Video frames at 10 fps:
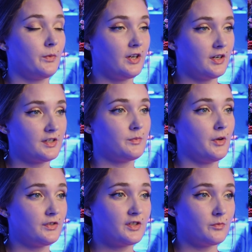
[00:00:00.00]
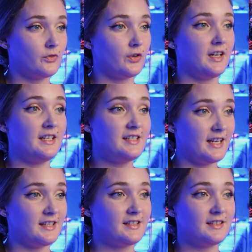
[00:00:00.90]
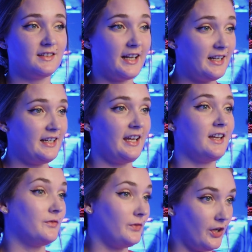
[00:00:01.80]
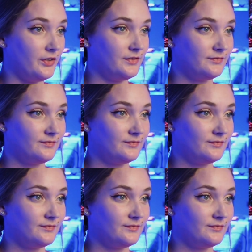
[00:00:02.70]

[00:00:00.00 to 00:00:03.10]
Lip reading: where they're exposed to more intense lighting and flow.